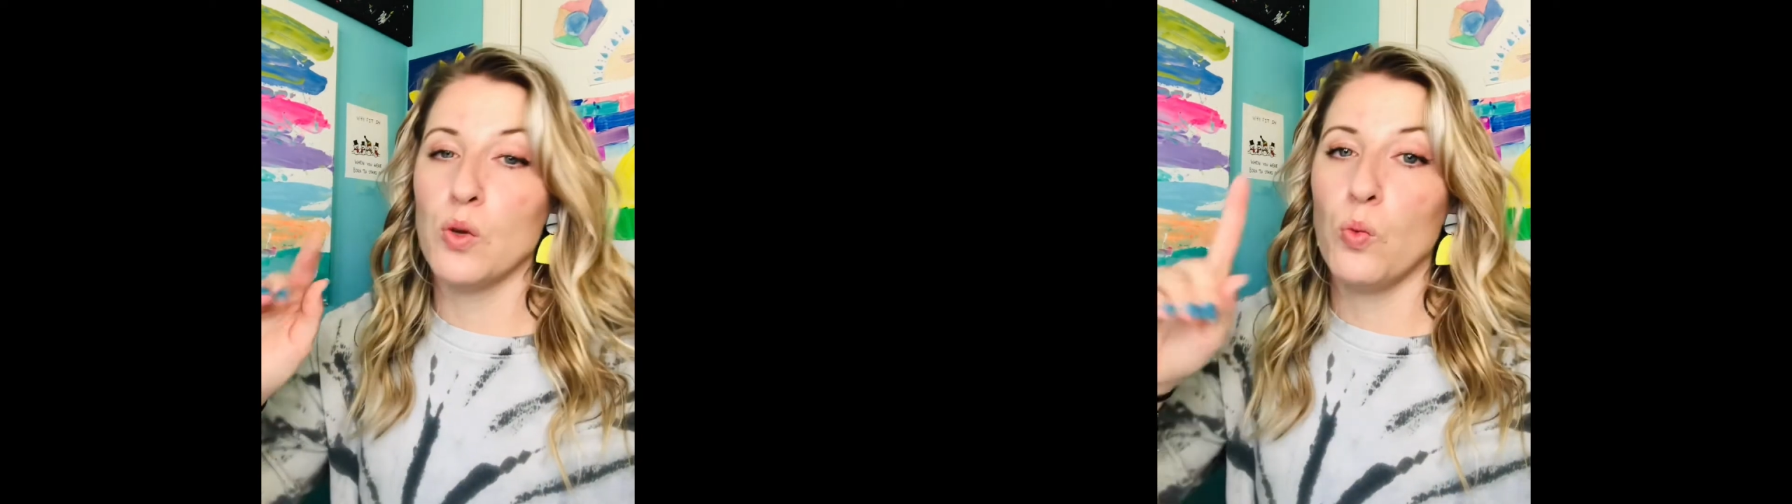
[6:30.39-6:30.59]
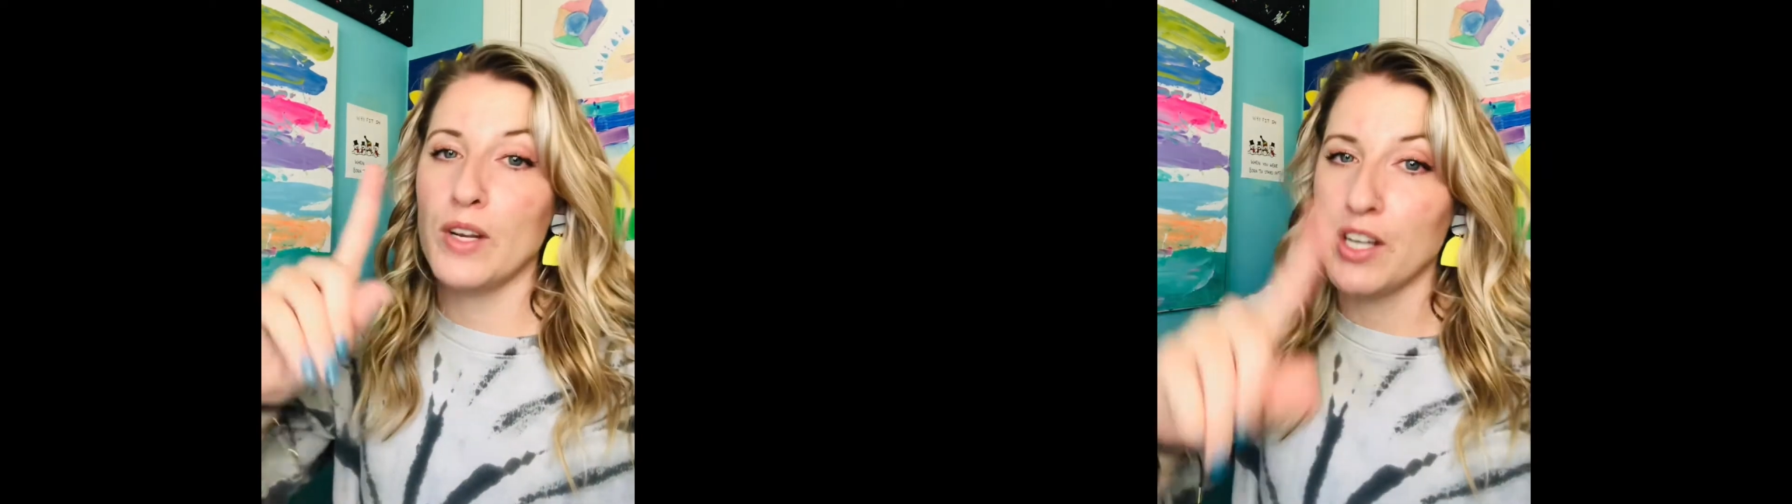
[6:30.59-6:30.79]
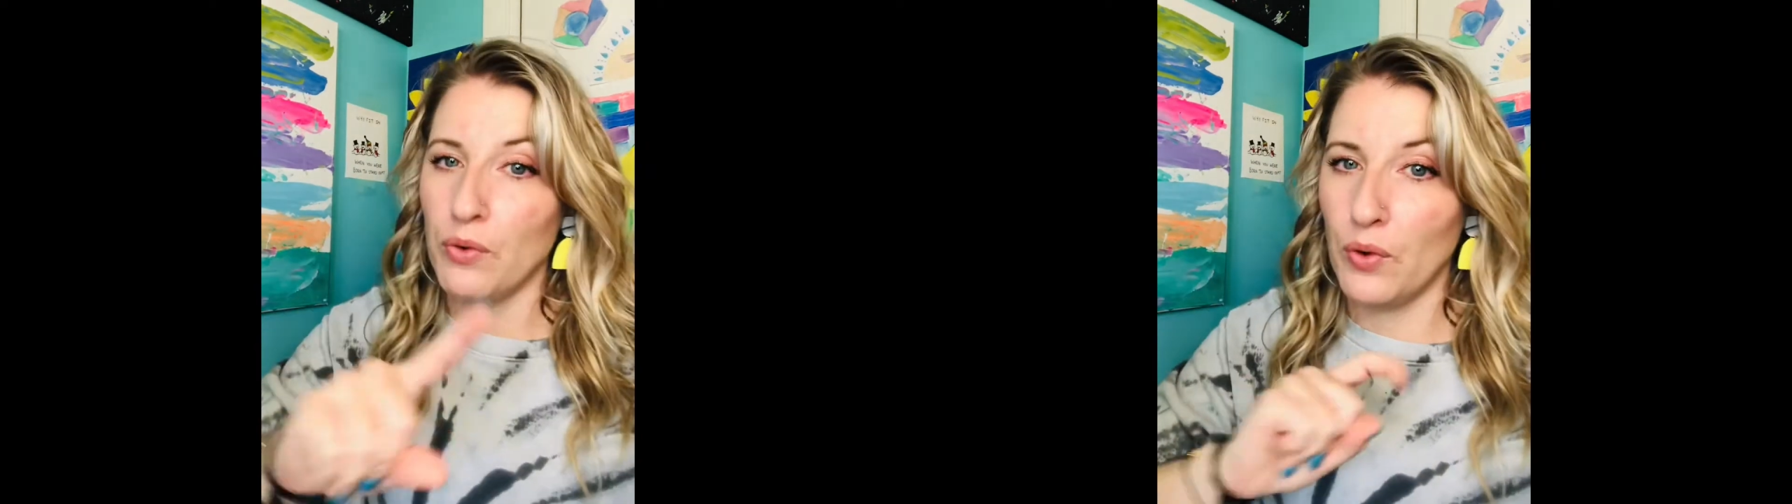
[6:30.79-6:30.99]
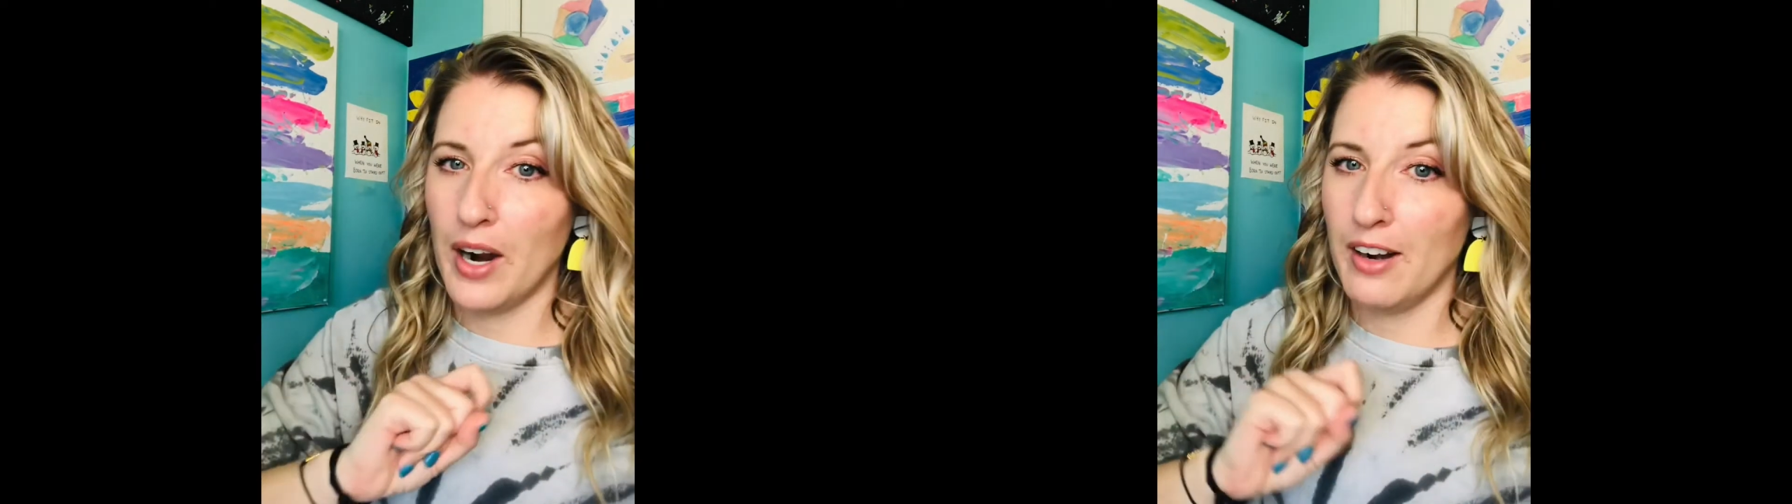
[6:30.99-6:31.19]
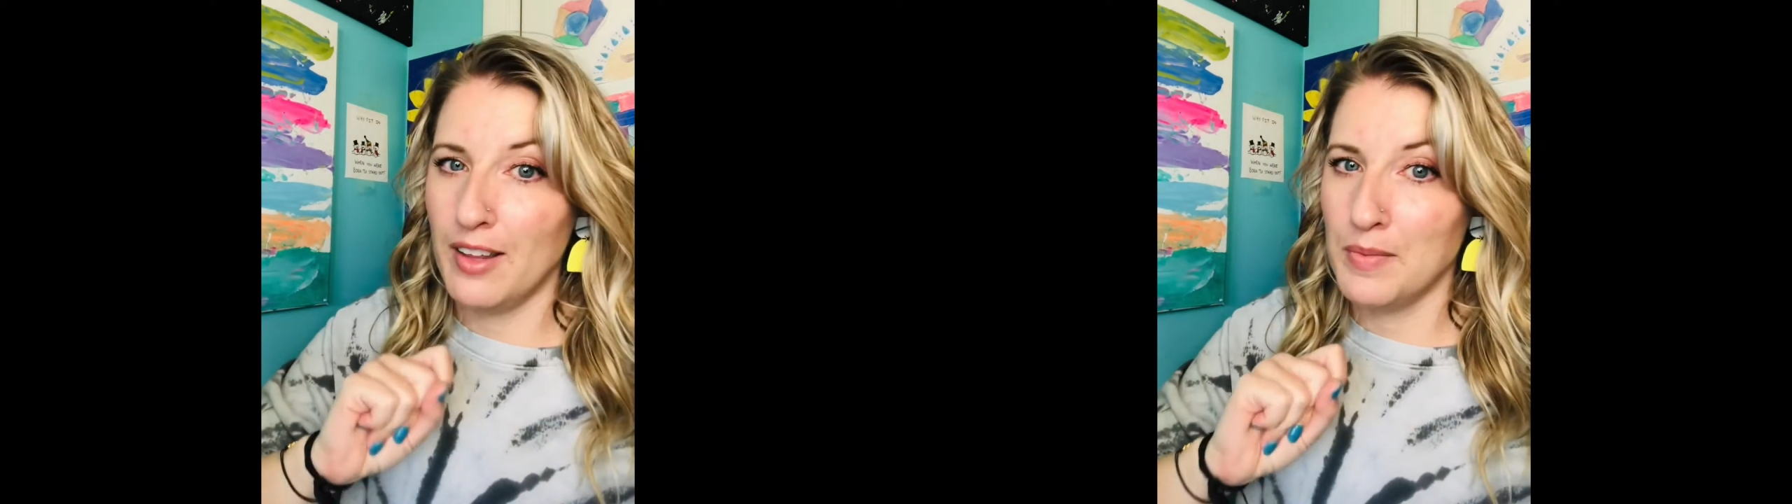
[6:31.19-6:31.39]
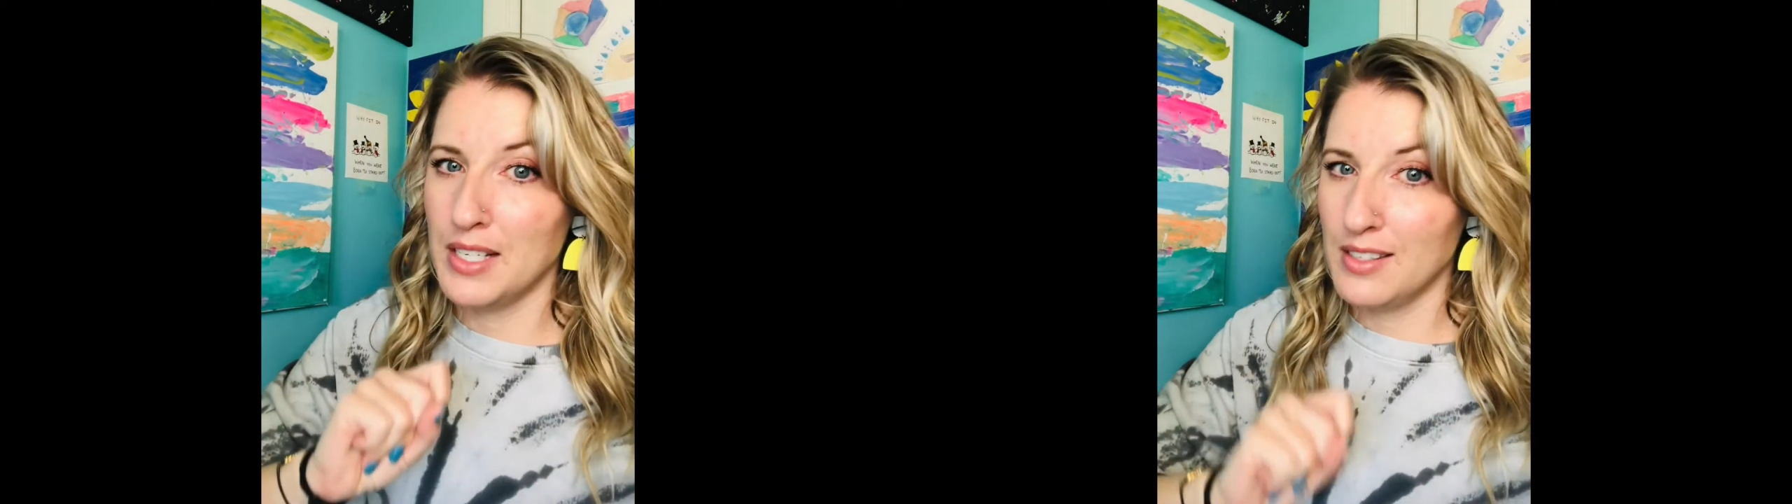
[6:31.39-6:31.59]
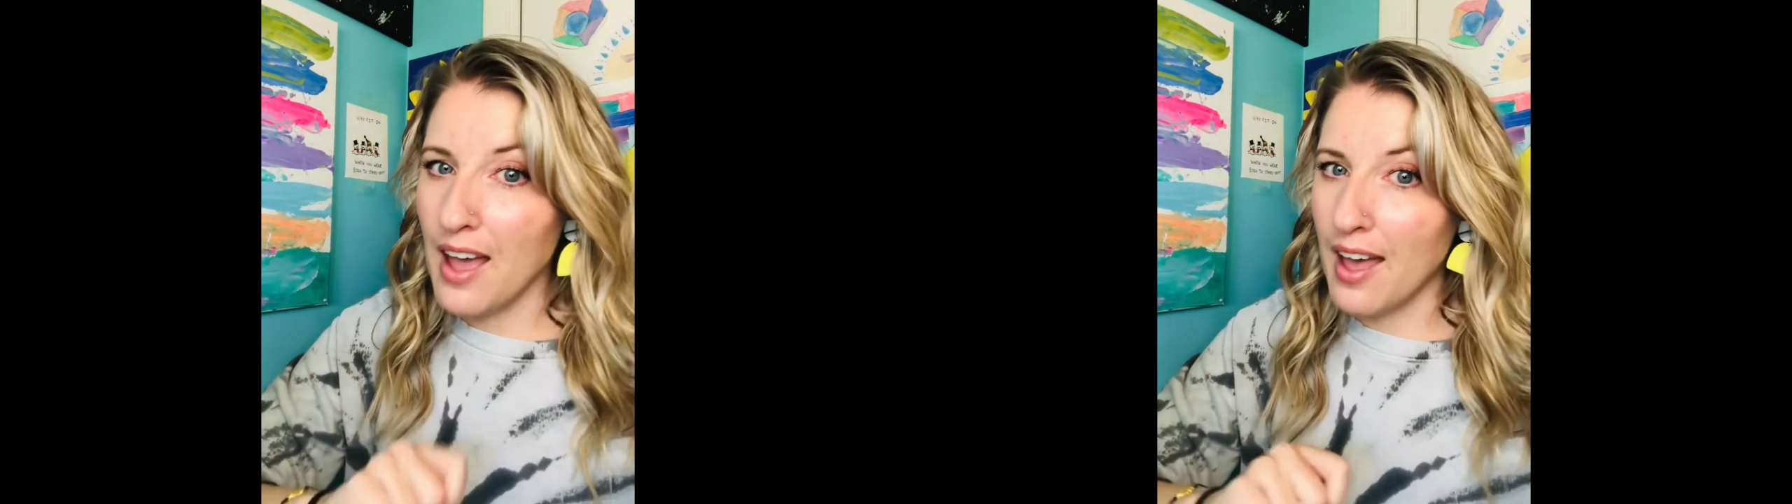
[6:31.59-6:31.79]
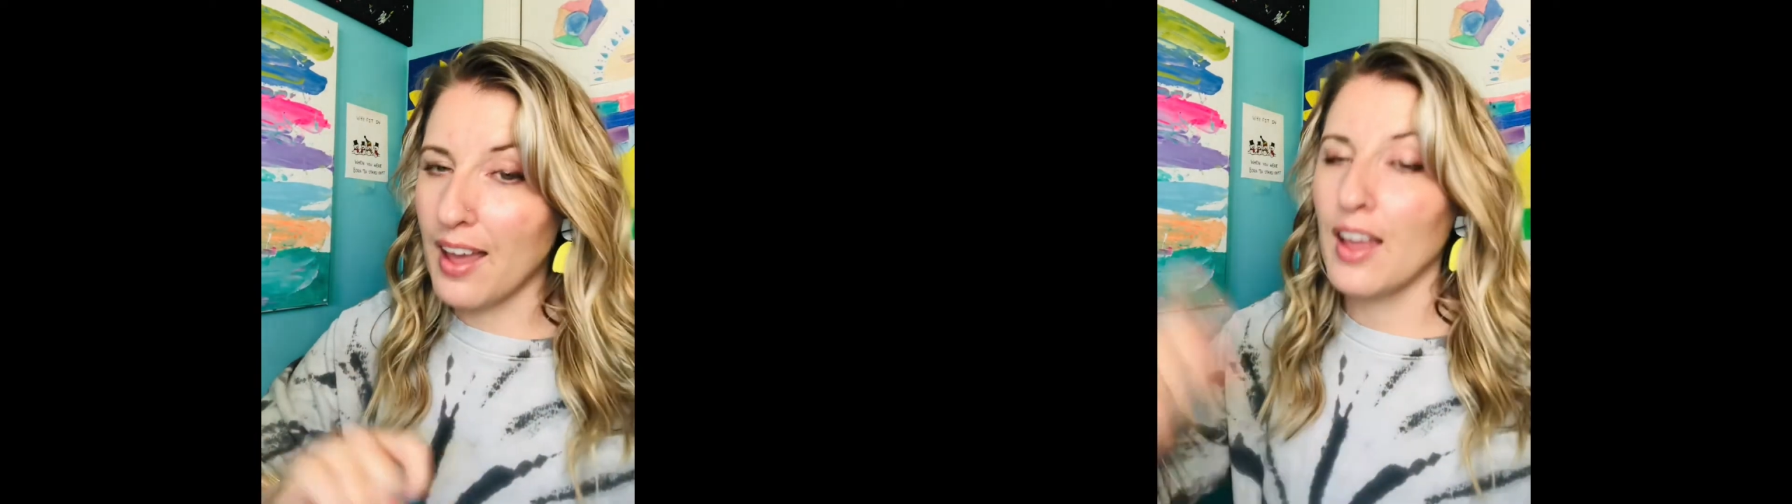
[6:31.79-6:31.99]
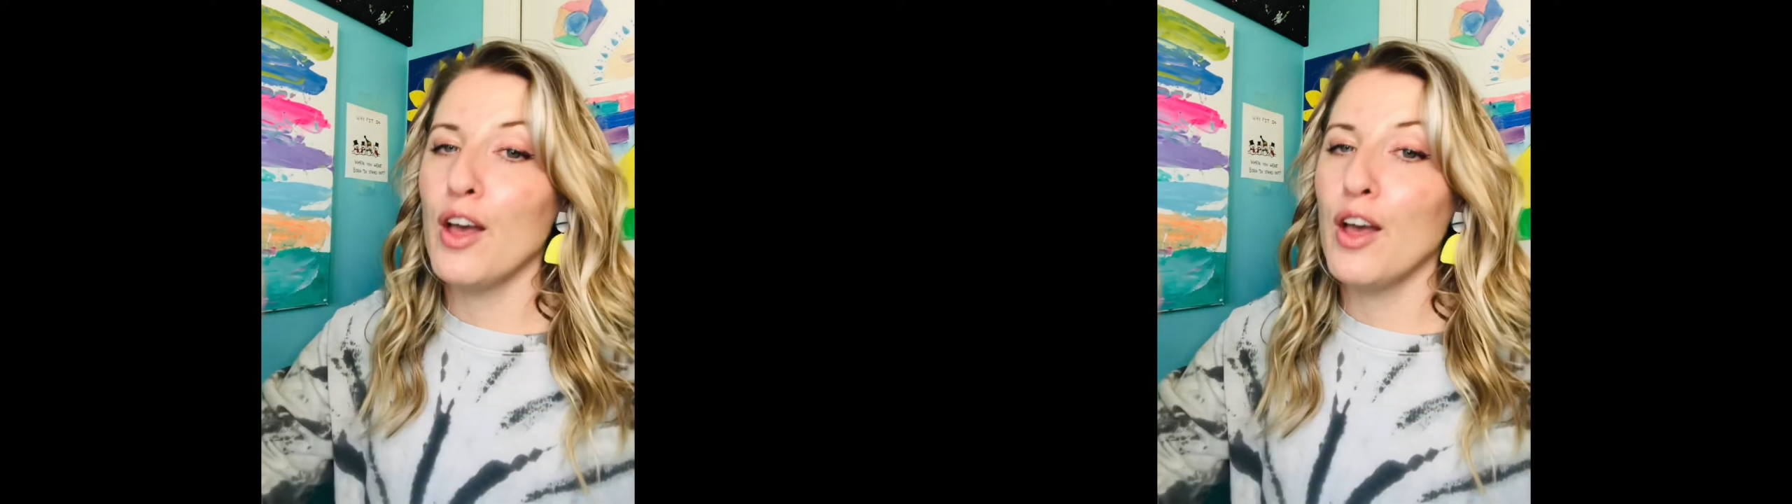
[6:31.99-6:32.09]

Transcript: which I require them to say,